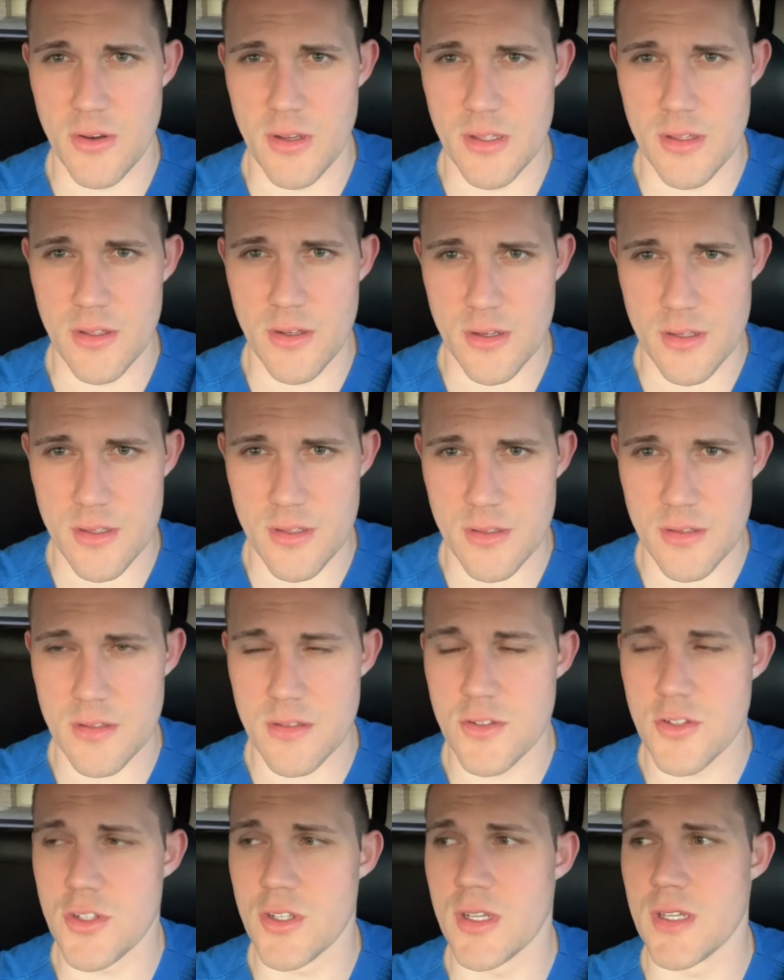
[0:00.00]
It looked
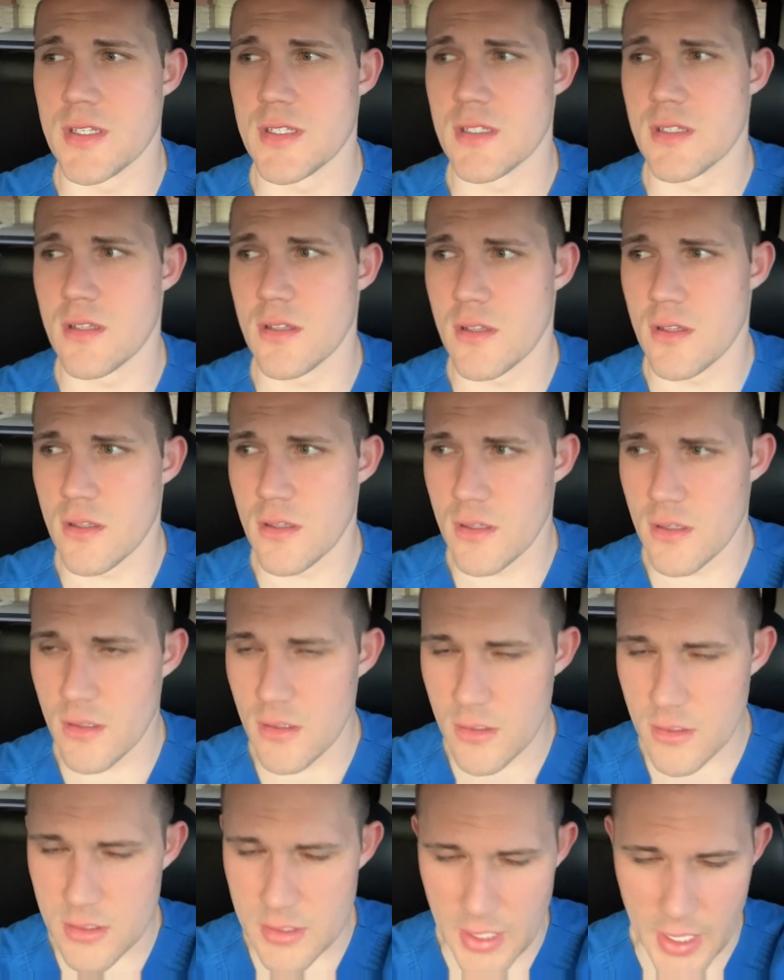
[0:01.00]
just
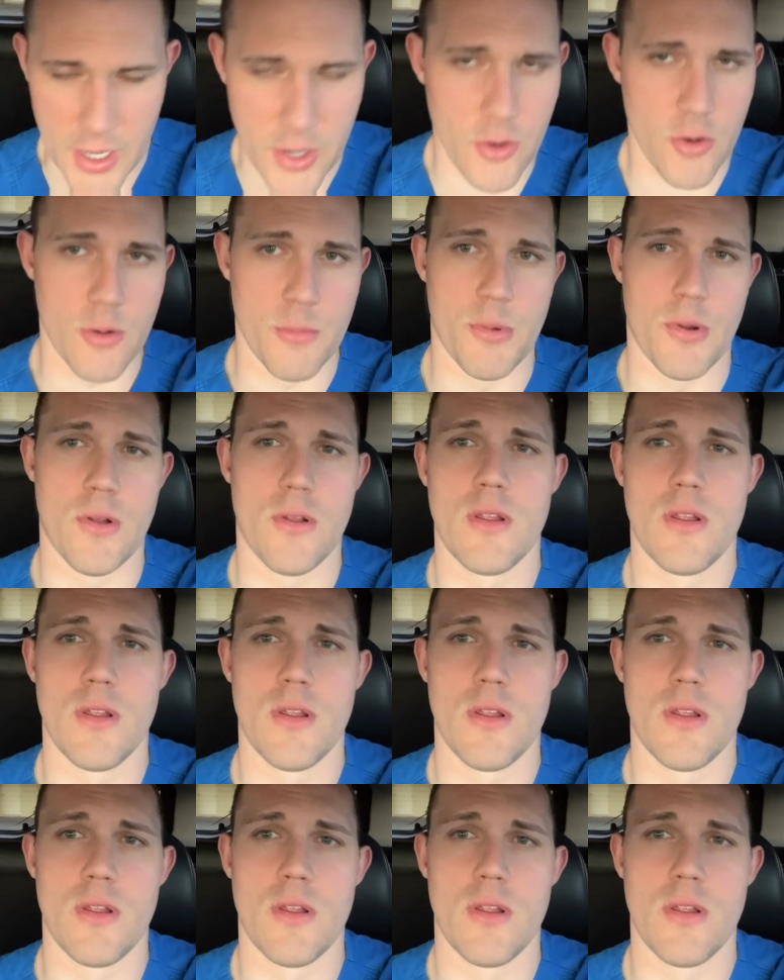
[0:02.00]
terrible.